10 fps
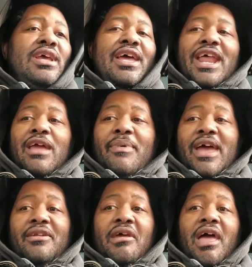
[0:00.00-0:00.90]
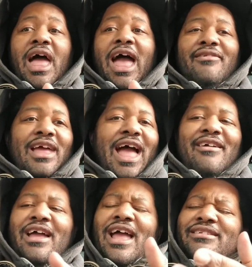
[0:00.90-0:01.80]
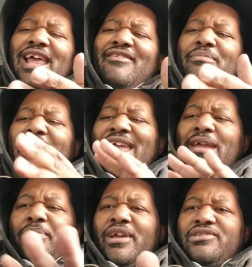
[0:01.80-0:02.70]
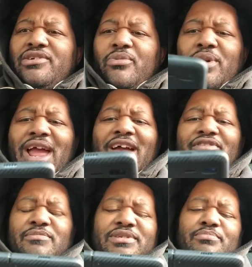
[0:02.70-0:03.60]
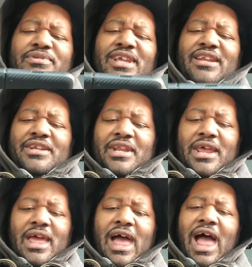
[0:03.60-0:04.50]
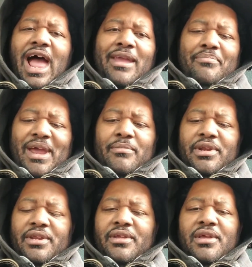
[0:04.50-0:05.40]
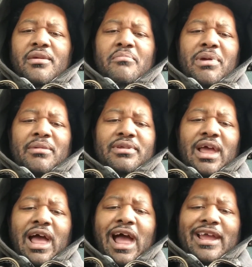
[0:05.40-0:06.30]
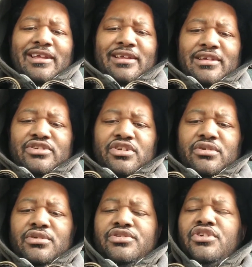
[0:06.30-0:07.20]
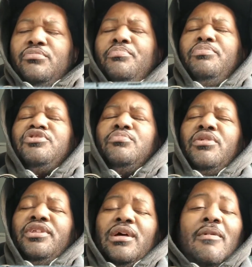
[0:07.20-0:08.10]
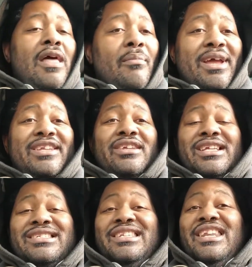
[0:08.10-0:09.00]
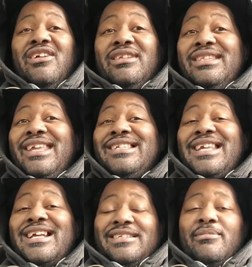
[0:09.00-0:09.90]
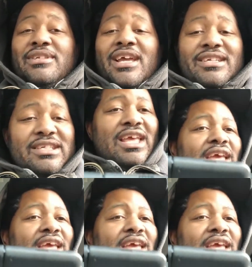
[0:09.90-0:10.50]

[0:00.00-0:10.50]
an iPad, I actually have a picture where I have this beside an iPad Mini. Perhaps I should pull it up. But it's nearly the exact same size.